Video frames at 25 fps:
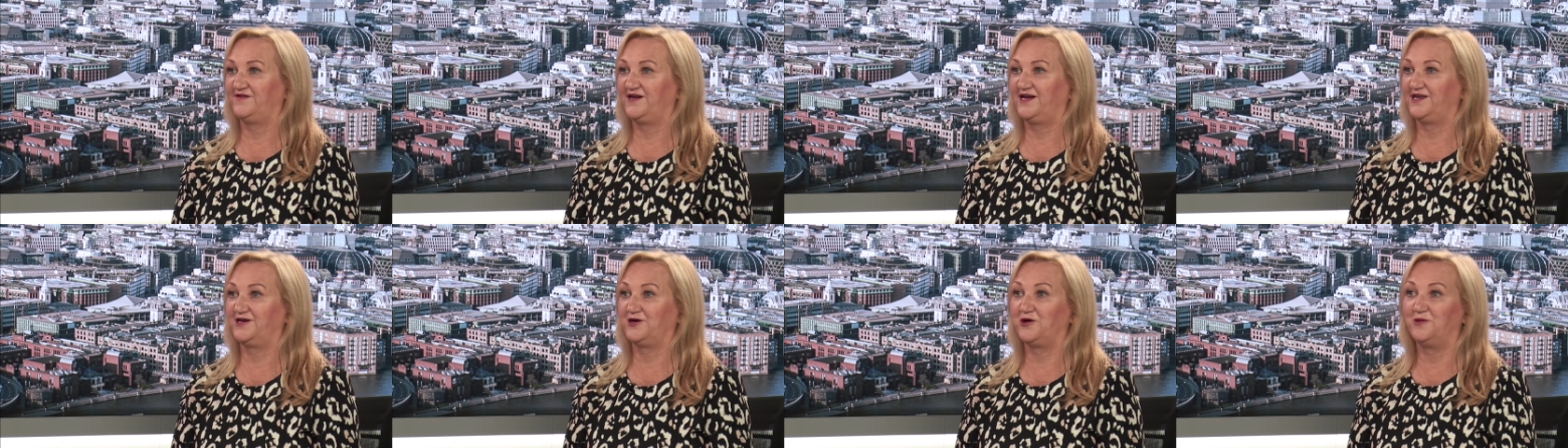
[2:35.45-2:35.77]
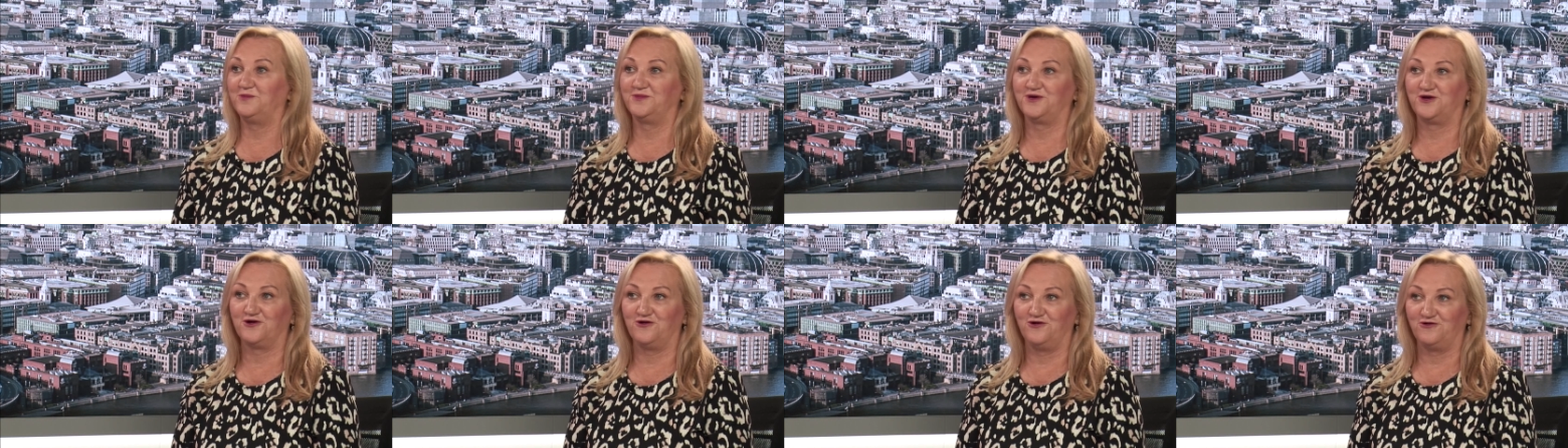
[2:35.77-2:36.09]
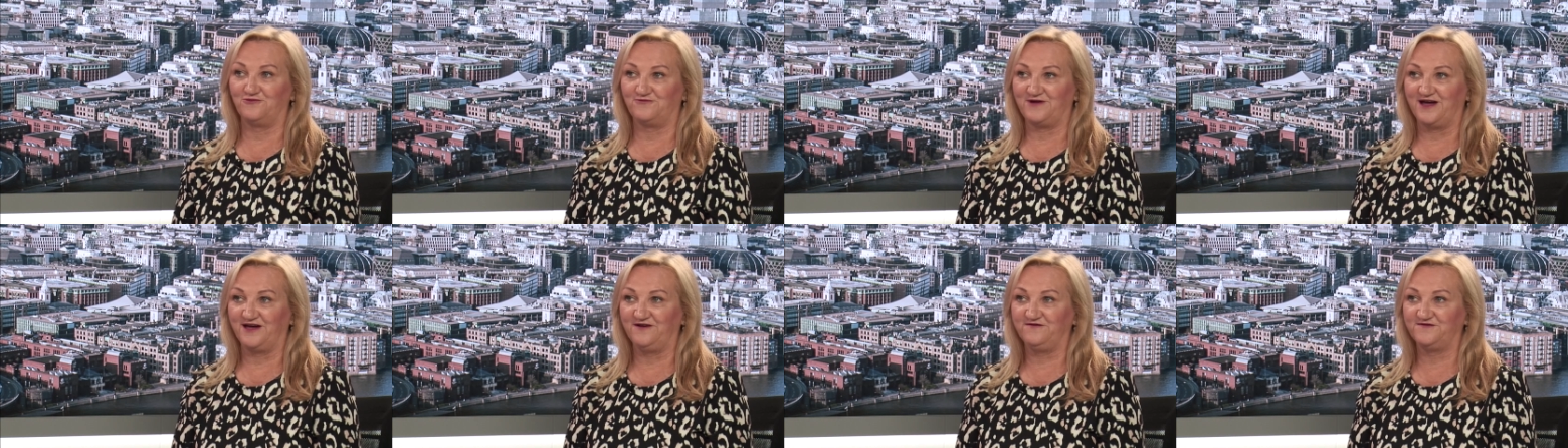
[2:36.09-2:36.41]
at a company
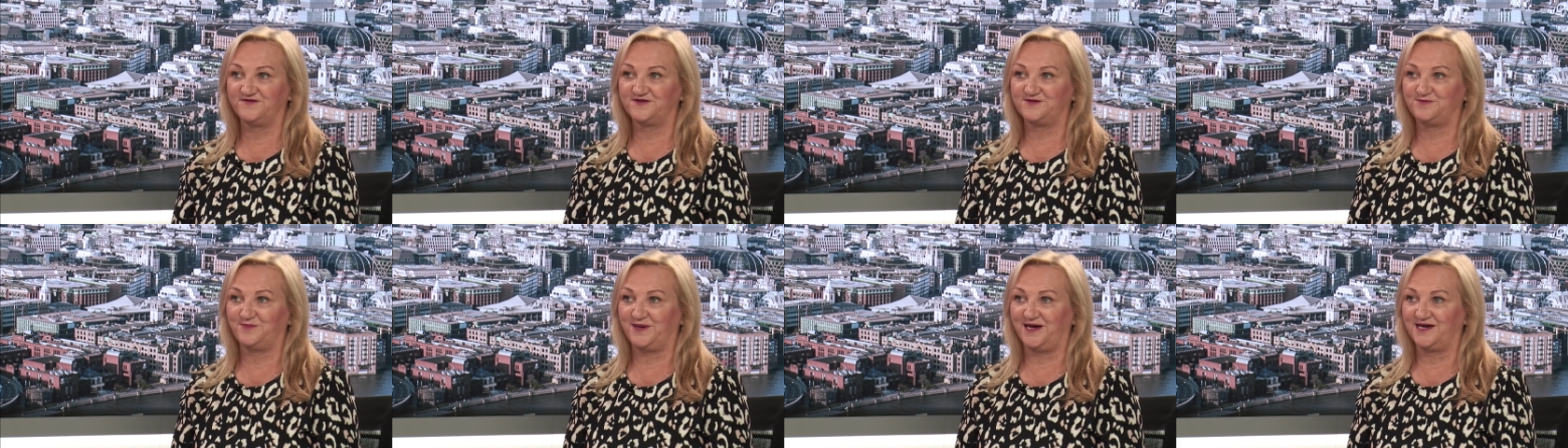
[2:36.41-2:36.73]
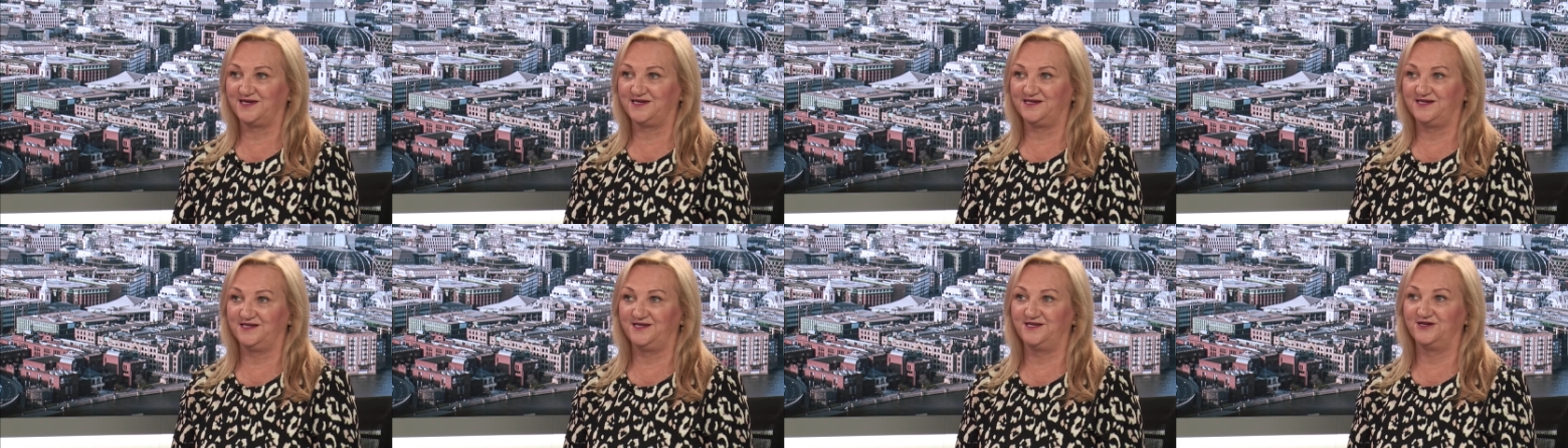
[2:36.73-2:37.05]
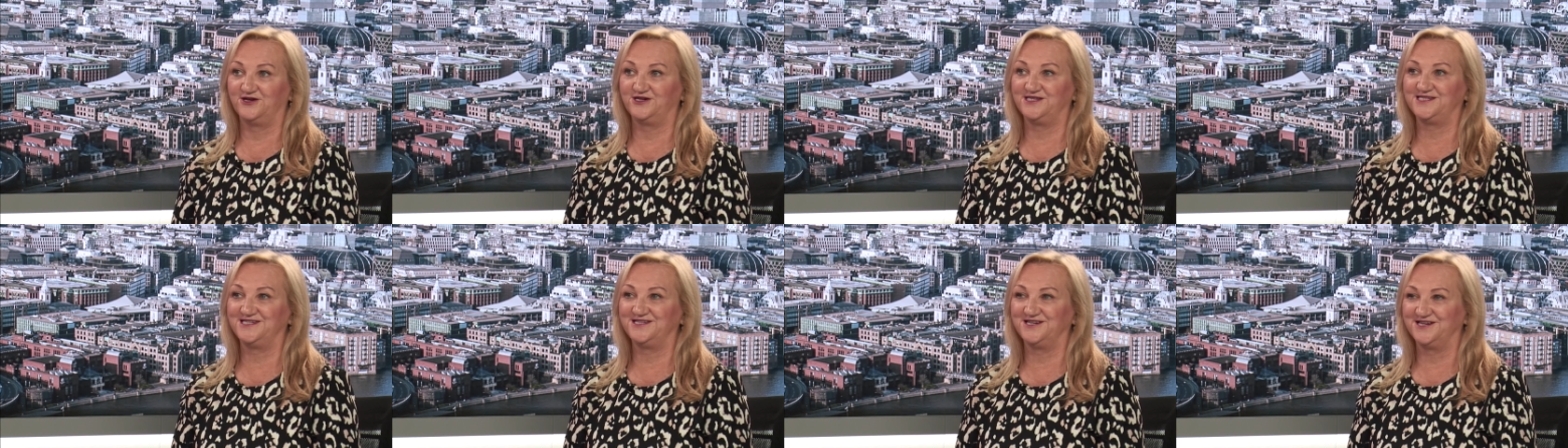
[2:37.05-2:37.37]
called Raft back in
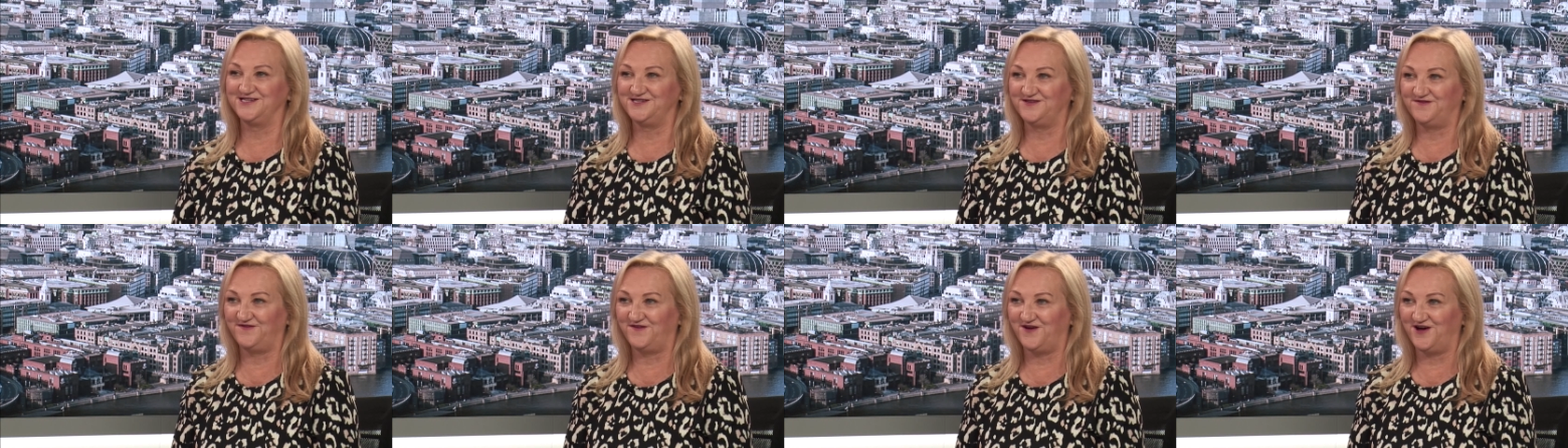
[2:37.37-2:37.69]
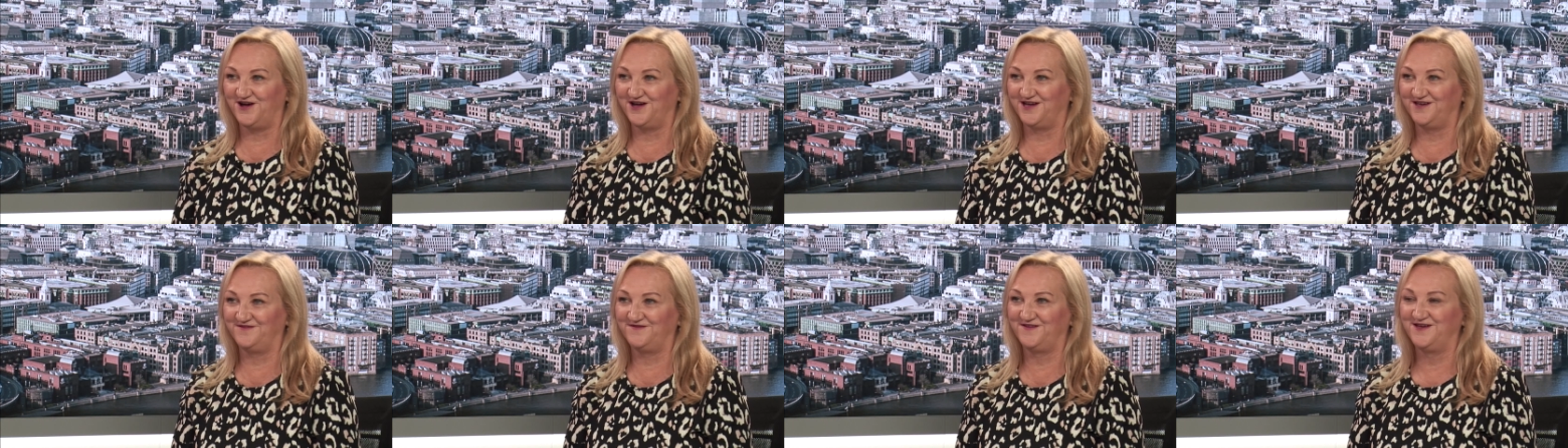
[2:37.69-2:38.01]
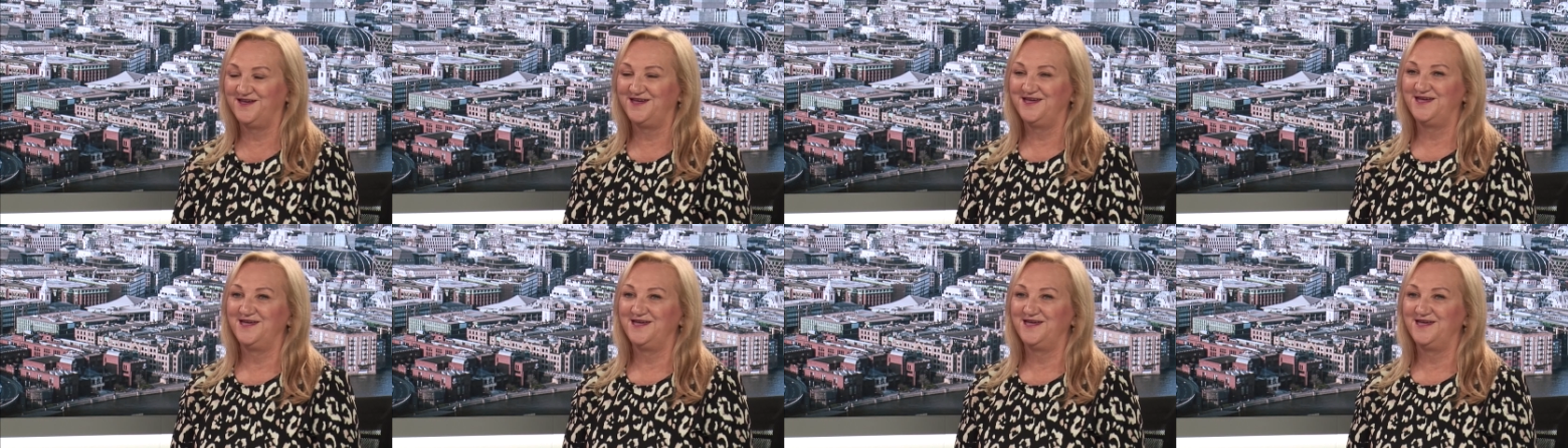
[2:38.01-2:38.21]
1995.